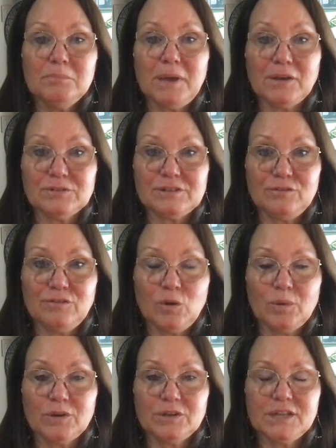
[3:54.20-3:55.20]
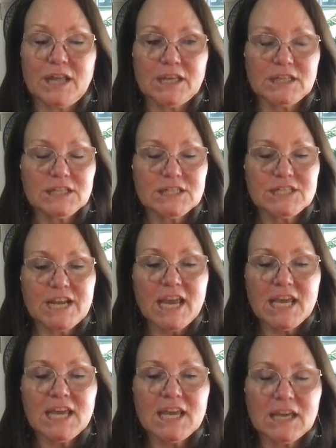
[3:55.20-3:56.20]
bouncing forward, like
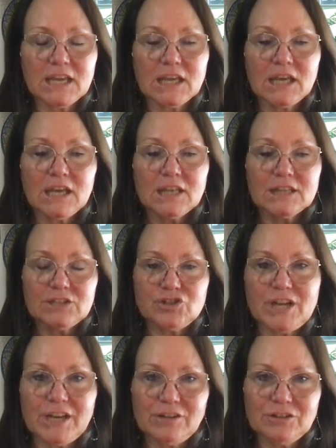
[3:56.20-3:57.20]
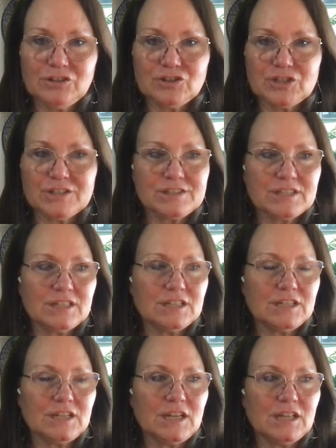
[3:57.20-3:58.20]
taking the challenges and
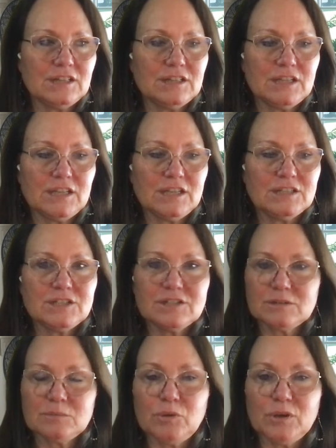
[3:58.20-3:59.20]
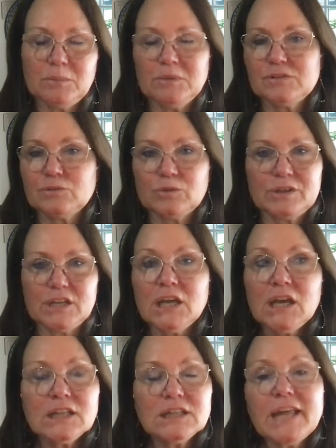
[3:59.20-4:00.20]
the disappointments or the
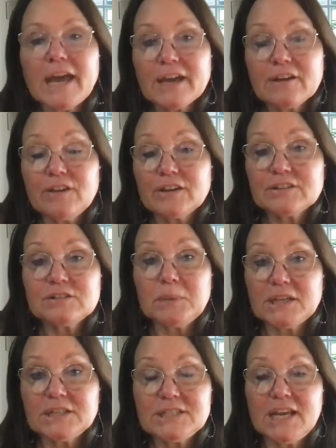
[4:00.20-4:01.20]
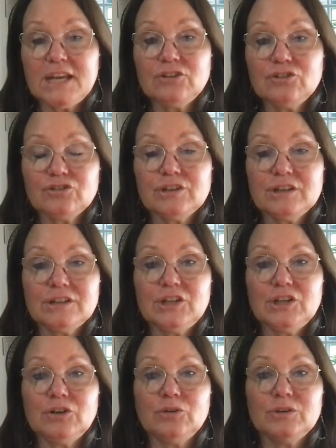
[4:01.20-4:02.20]
lack of expectation,
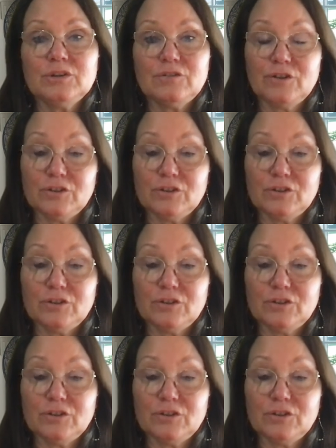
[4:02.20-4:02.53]
and the